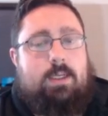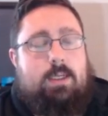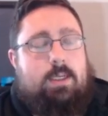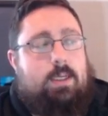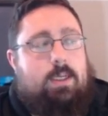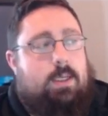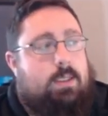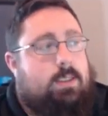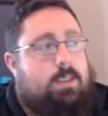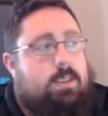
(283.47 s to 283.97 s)

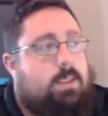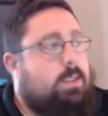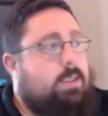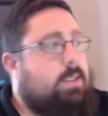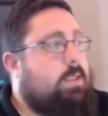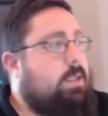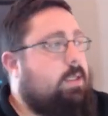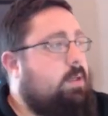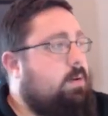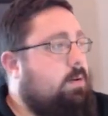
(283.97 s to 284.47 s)
It's
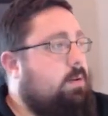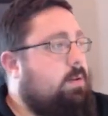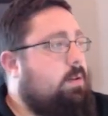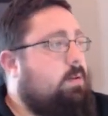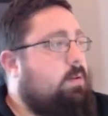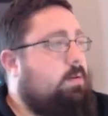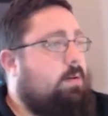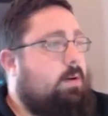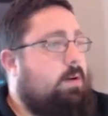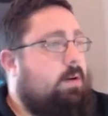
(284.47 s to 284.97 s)
still a
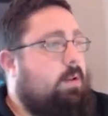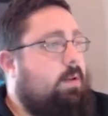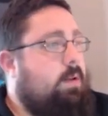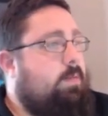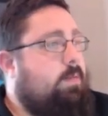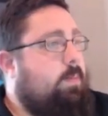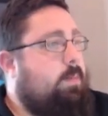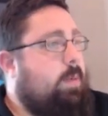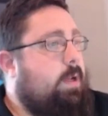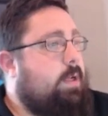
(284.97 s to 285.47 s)
little early for
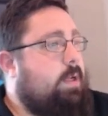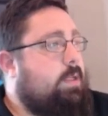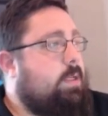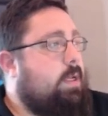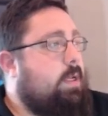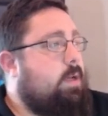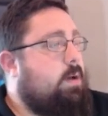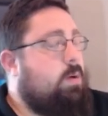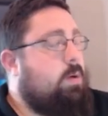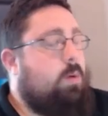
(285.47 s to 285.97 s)
me to take
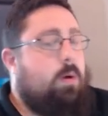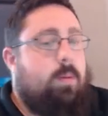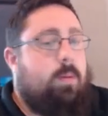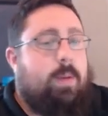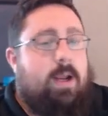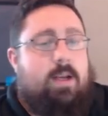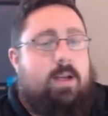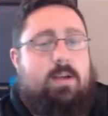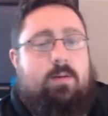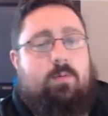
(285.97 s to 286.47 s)
a
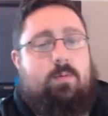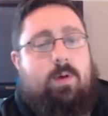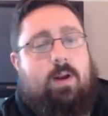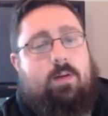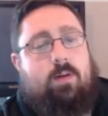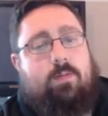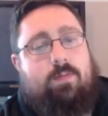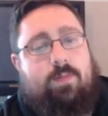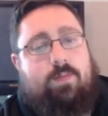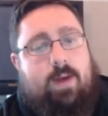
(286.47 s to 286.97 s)
quarterback at round
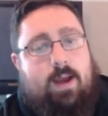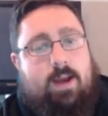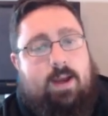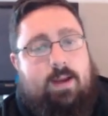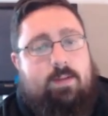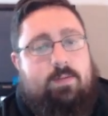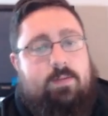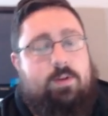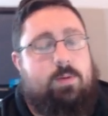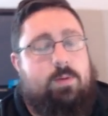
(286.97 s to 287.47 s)

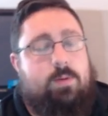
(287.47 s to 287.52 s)
5.